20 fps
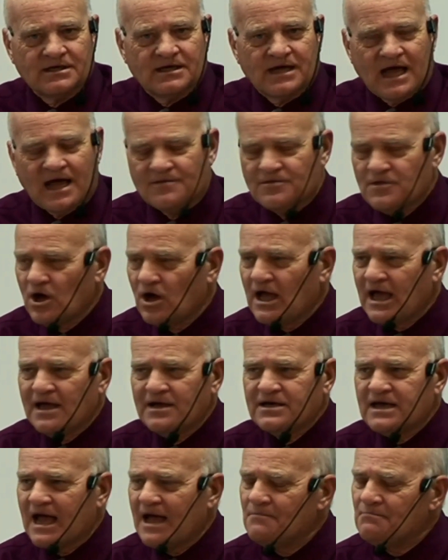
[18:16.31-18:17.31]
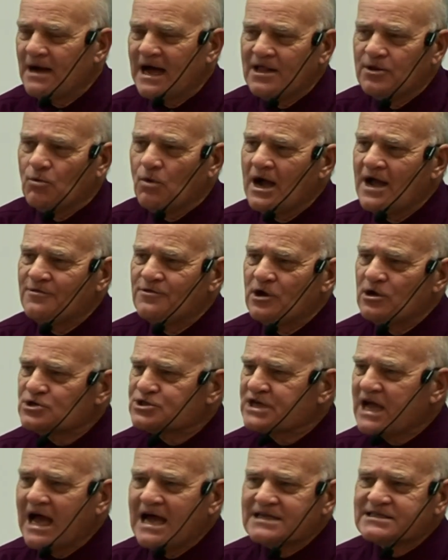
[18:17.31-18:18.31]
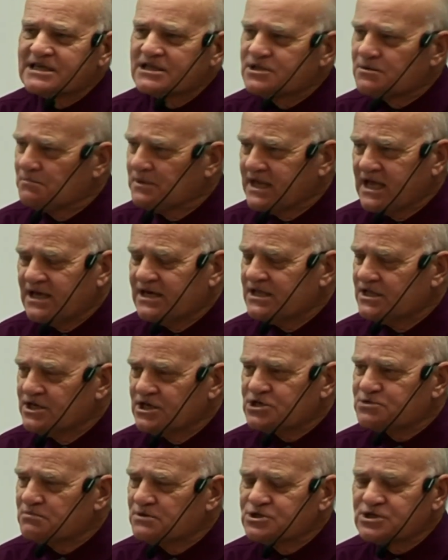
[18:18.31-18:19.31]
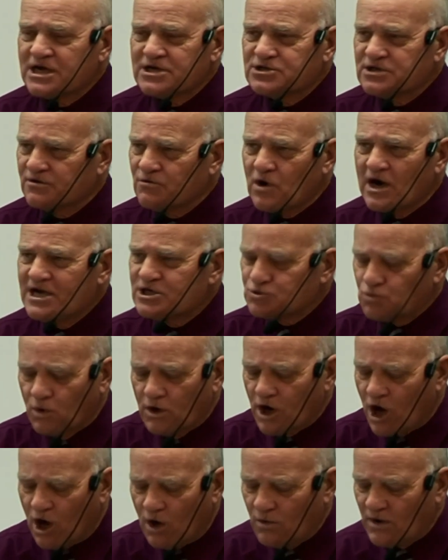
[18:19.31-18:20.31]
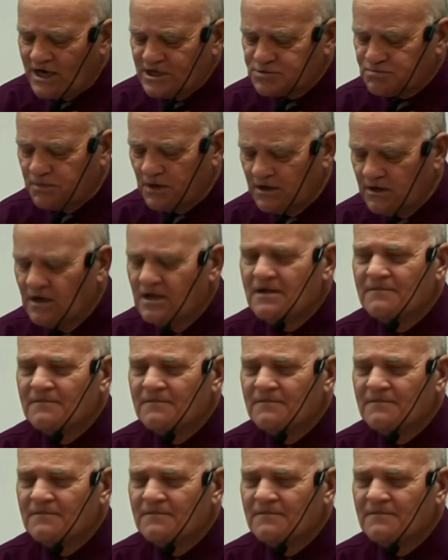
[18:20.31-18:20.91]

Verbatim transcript: And the, and and by the way, those guys at the beginning of the dispensation of grace weren't always pre,